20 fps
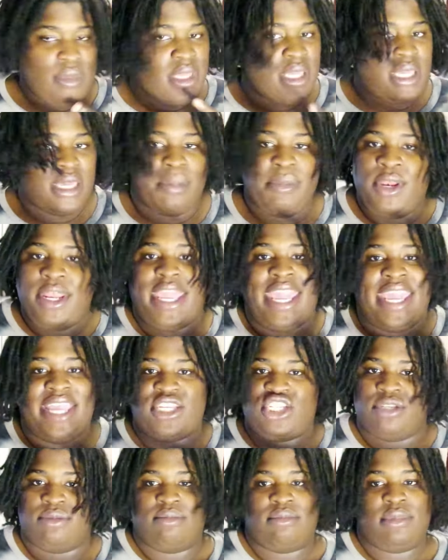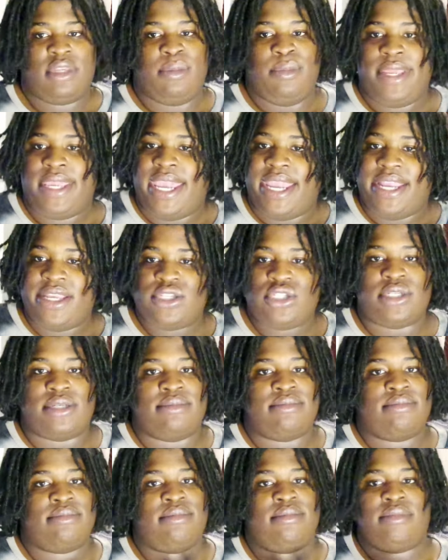
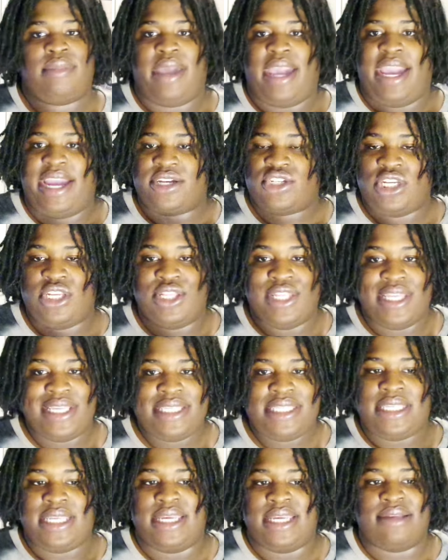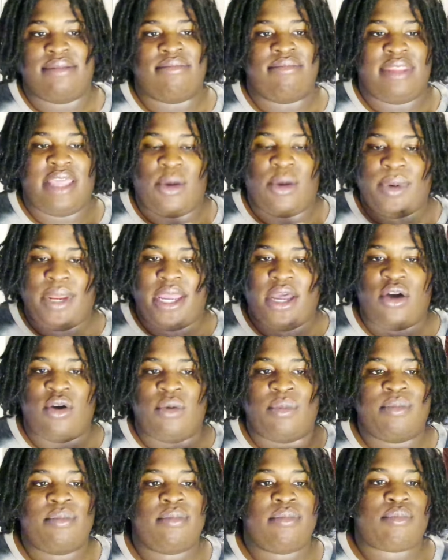communication, actually listening, that would
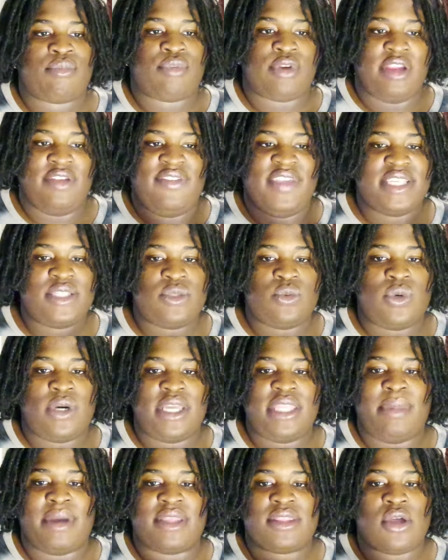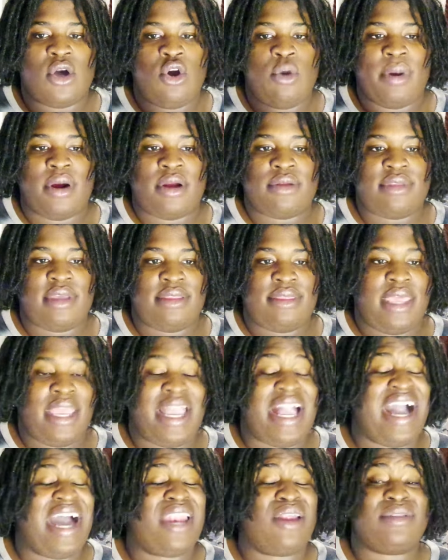help. Previous one about the whole birthday
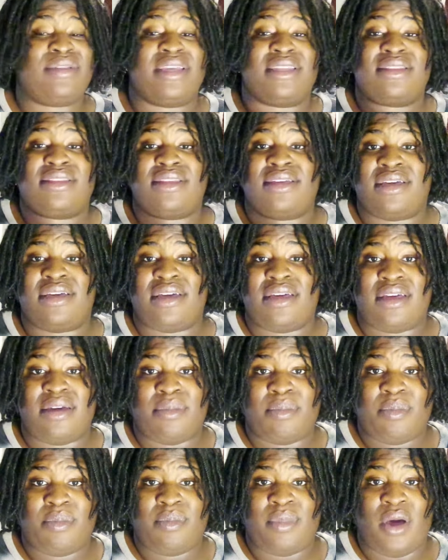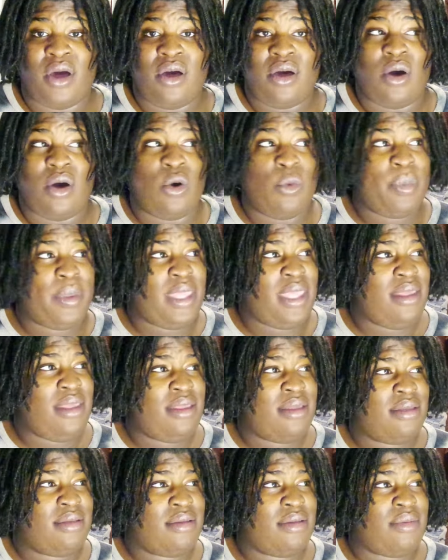thing, I don't think the OP,
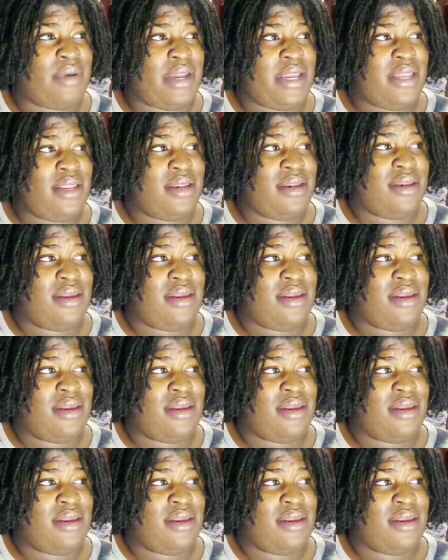right,